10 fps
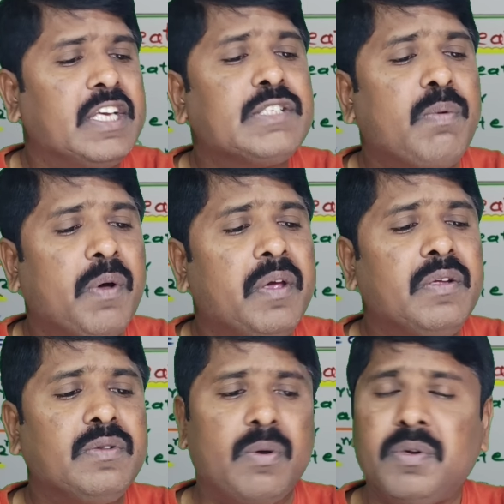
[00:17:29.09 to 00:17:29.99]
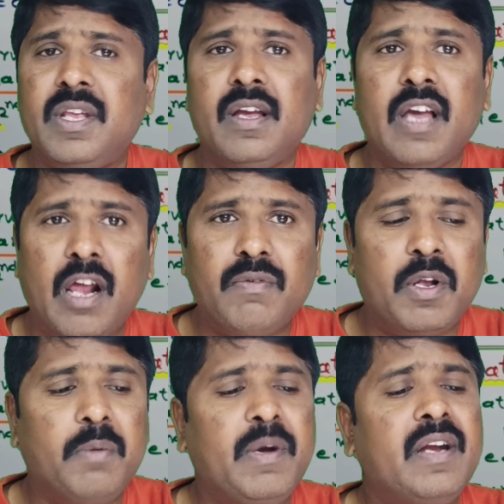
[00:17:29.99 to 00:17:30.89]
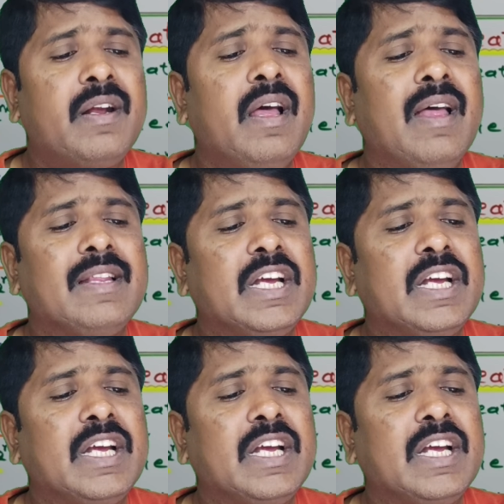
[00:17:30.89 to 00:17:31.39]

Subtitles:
is flowing through the galvanometer,